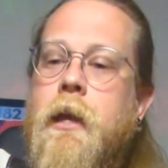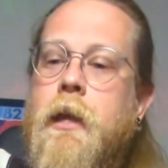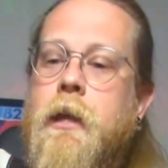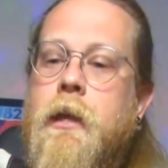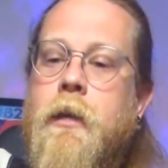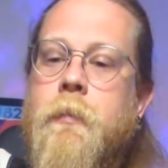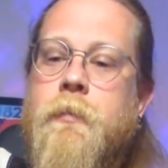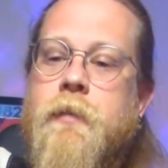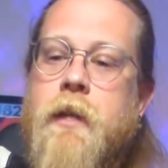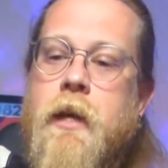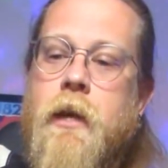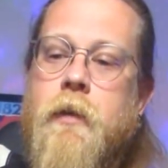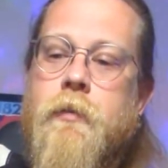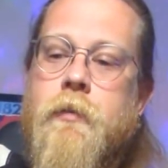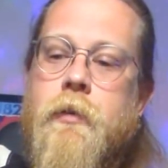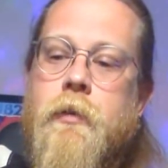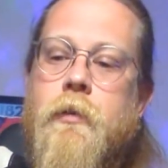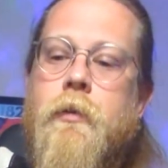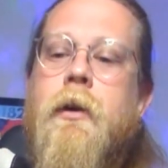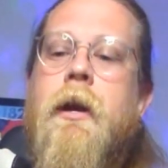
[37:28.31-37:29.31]
it comes down
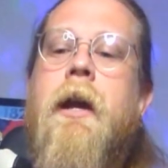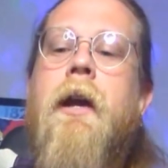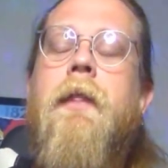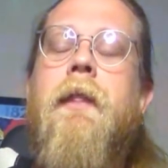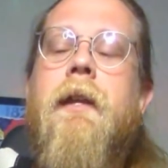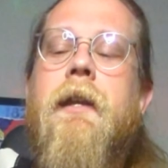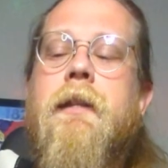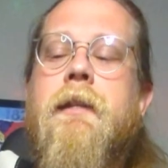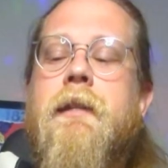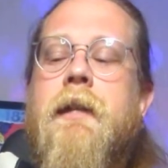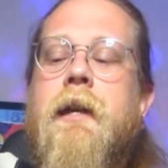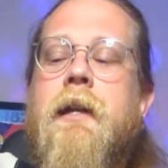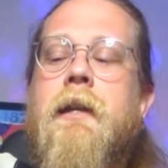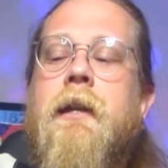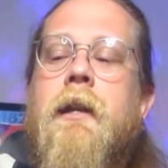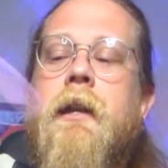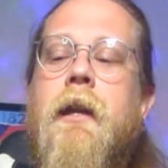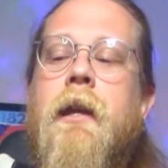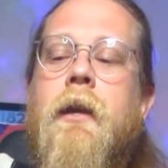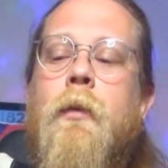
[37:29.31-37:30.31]
to how they designed
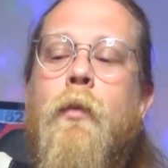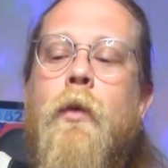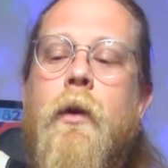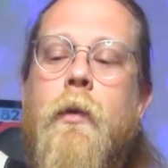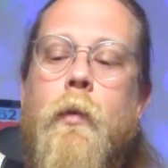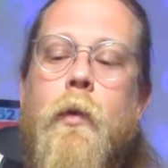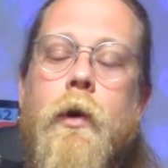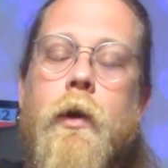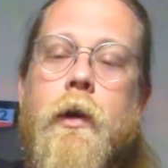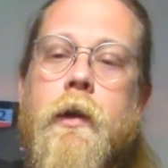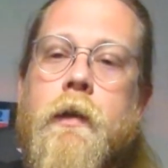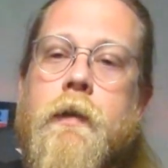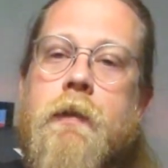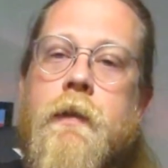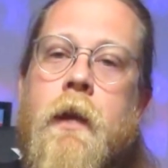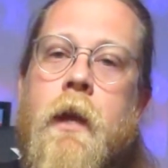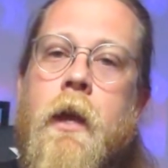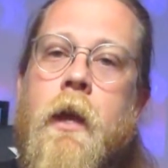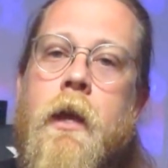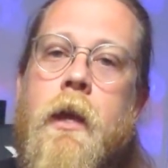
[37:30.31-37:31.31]
it and what works.